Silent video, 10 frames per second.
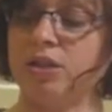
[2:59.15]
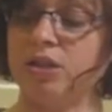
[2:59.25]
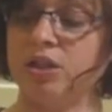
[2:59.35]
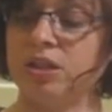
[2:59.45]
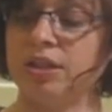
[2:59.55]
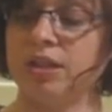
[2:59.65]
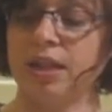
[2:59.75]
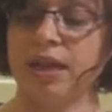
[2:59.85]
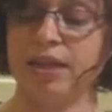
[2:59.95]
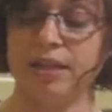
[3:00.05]
to just
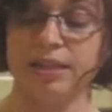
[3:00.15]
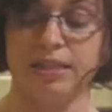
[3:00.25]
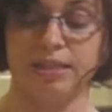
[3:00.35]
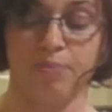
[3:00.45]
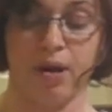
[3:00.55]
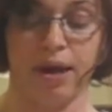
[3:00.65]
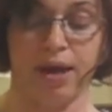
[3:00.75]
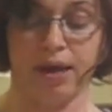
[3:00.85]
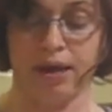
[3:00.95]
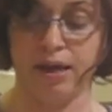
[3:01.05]
lightly
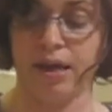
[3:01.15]
spray